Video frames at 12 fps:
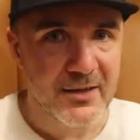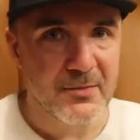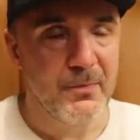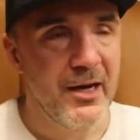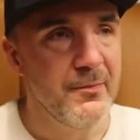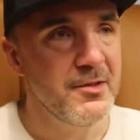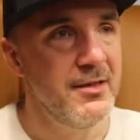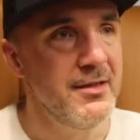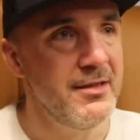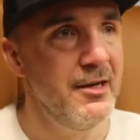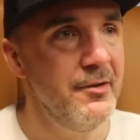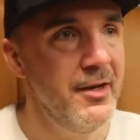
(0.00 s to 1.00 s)
as perhaps the
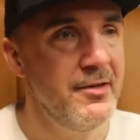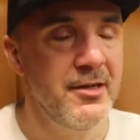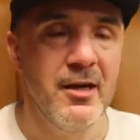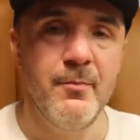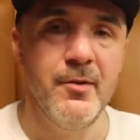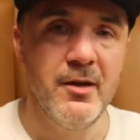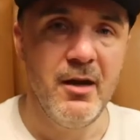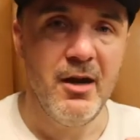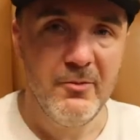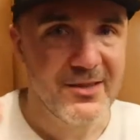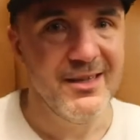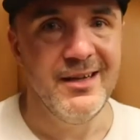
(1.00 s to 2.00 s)
stereotype, but
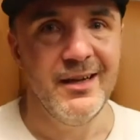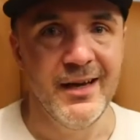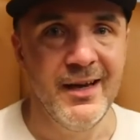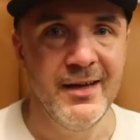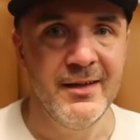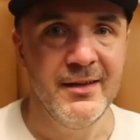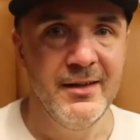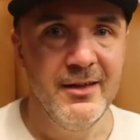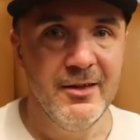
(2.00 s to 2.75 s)
I was in a gang.